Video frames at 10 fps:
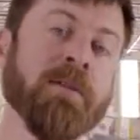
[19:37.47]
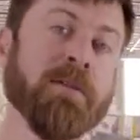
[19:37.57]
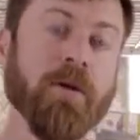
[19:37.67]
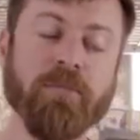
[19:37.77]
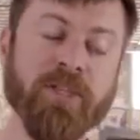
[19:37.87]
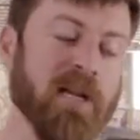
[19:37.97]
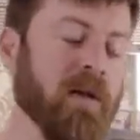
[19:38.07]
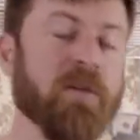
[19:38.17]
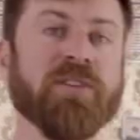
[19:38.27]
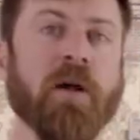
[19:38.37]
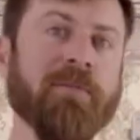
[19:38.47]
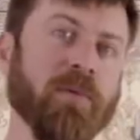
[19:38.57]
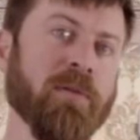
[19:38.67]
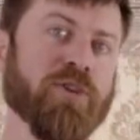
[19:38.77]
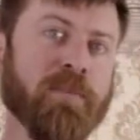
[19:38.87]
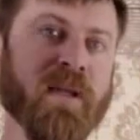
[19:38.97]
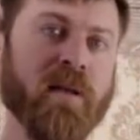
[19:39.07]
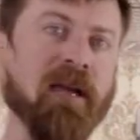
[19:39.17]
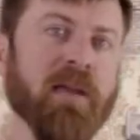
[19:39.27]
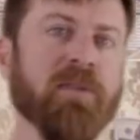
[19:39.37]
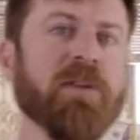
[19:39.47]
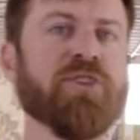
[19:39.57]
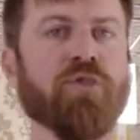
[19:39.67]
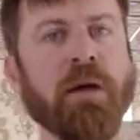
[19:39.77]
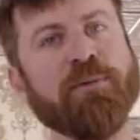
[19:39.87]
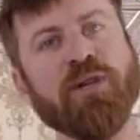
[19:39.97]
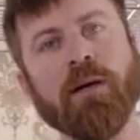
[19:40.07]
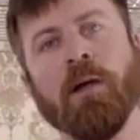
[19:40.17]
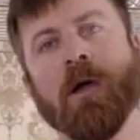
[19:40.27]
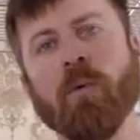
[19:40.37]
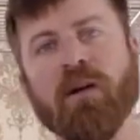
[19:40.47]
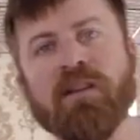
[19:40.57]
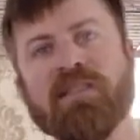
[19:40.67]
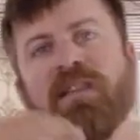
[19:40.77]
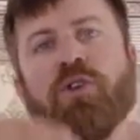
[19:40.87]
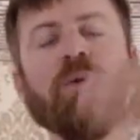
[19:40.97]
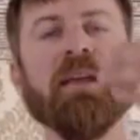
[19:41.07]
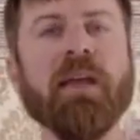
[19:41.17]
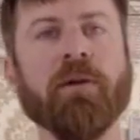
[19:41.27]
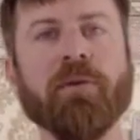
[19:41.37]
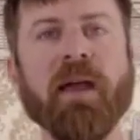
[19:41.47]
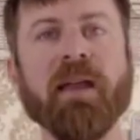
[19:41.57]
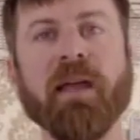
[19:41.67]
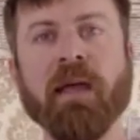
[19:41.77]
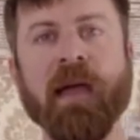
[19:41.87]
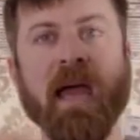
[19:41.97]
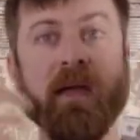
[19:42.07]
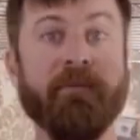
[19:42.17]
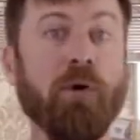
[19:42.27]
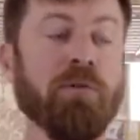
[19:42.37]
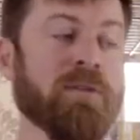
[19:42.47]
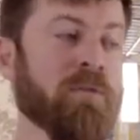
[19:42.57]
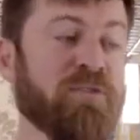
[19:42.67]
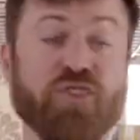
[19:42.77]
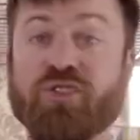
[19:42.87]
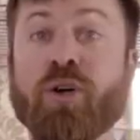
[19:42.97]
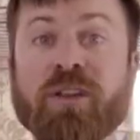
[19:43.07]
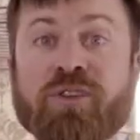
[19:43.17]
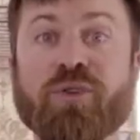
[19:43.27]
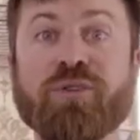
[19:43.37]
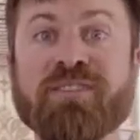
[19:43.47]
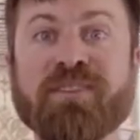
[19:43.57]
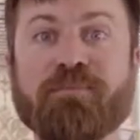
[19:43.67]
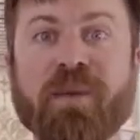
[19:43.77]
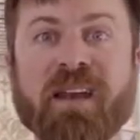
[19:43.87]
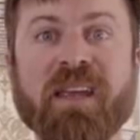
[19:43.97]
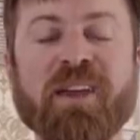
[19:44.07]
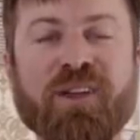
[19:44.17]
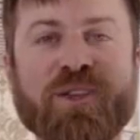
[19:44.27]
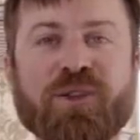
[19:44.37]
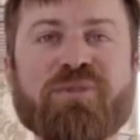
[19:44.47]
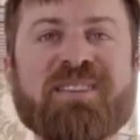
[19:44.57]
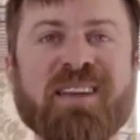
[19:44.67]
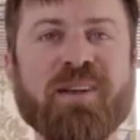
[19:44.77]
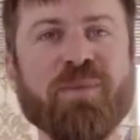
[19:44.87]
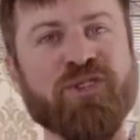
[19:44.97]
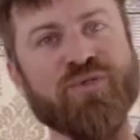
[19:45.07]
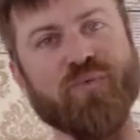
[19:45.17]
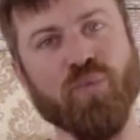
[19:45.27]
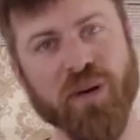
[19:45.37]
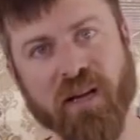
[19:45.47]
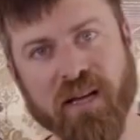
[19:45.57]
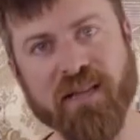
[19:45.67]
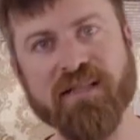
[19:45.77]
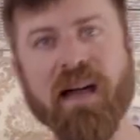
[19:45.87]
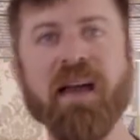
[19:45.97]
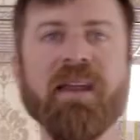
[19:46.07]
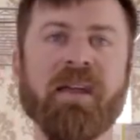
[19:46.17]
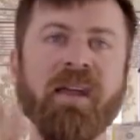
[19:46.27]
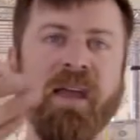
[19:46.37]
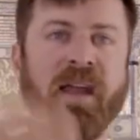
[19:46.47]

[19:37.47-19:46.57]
So check out our software. There should be a link in the description. We're continually iterating and folks are starting to earn some money using it, which is really exciting.